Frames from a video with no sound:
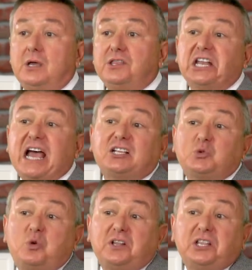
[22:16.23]
The
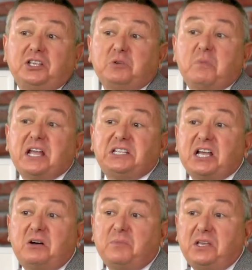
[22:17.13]
next one that you might
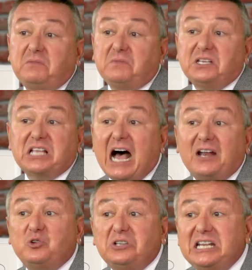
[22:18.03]
tell me is I
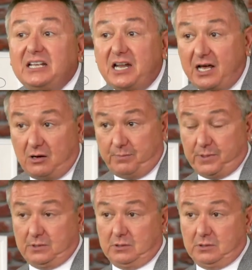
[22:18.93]
don't need help.